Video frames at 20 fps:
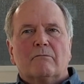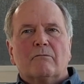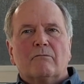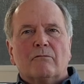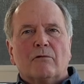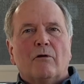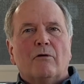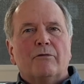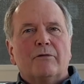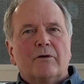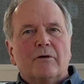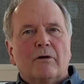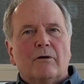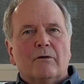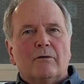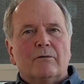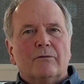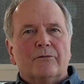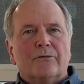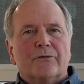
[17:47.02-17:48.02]
growth
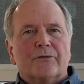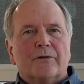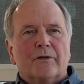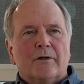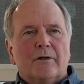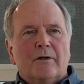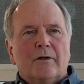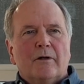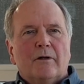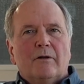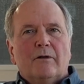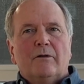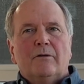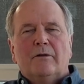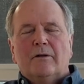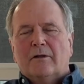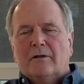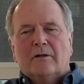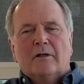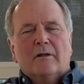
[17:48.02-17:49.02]
cones.
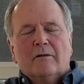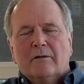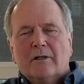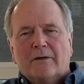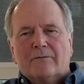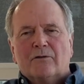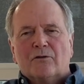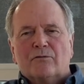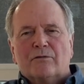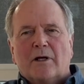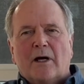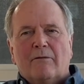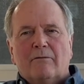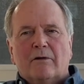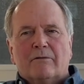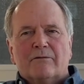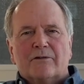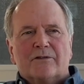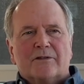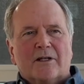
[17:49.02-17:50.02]
They have to travel
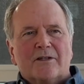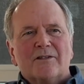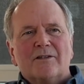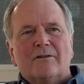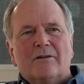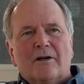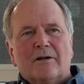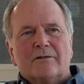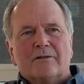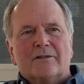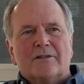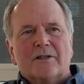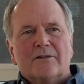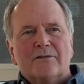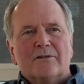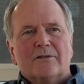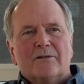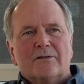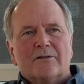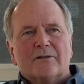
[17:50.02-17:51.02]
over such long
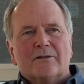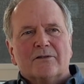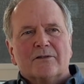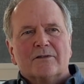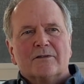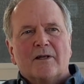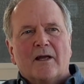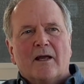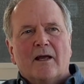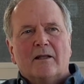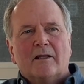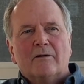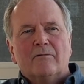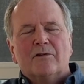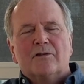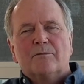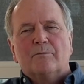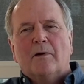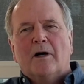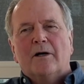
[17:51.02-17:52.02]
distances, and they
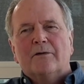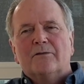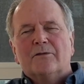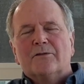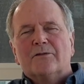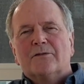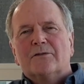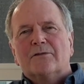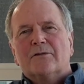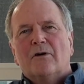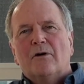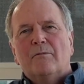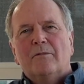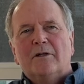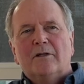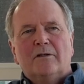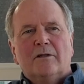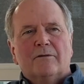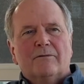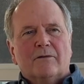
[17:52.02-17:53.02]
respond to so
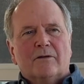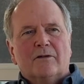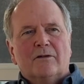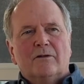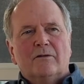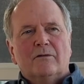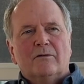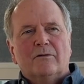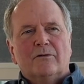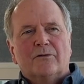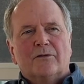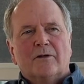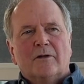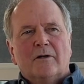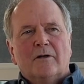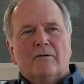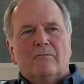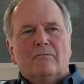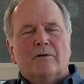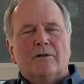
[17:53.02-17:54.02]
many different cues.
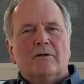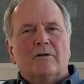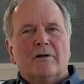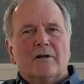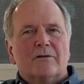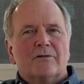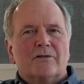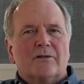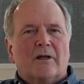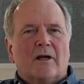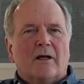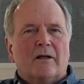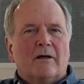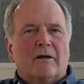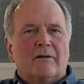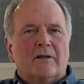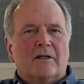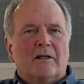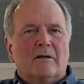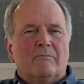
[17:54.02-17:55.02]
We don't understand how
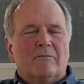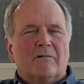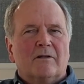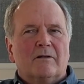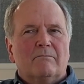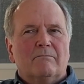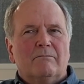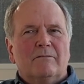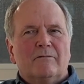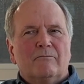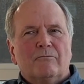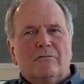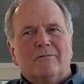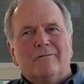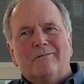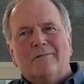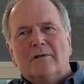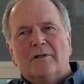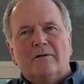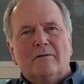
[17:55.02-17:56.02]
they can
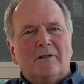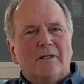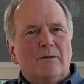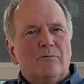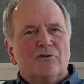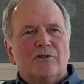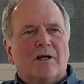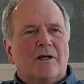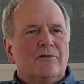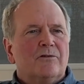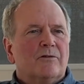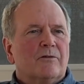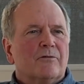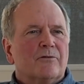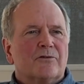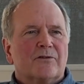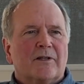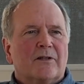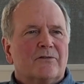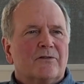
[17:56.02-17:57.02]
keep changing their
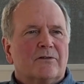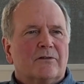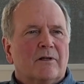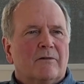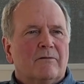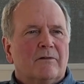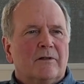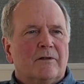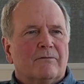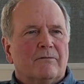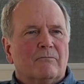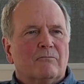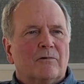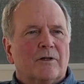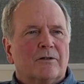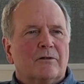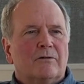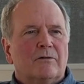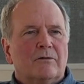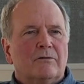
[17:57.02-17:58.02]
sensitivity from
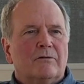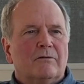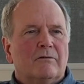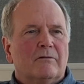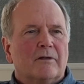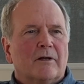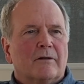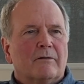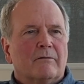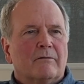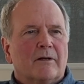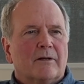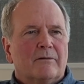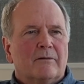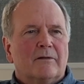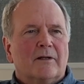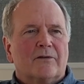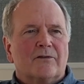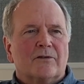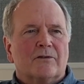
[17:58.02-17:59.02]
one cue to the other. I
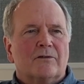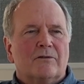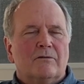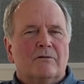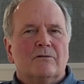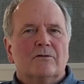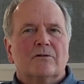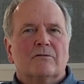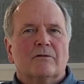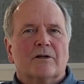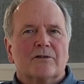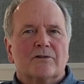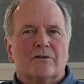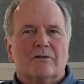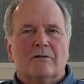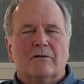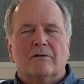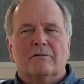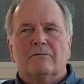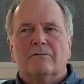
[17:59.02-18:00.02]
think that's a huge
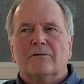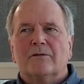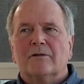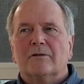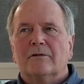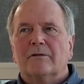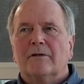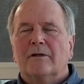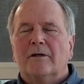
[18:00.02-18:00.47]
question in the field.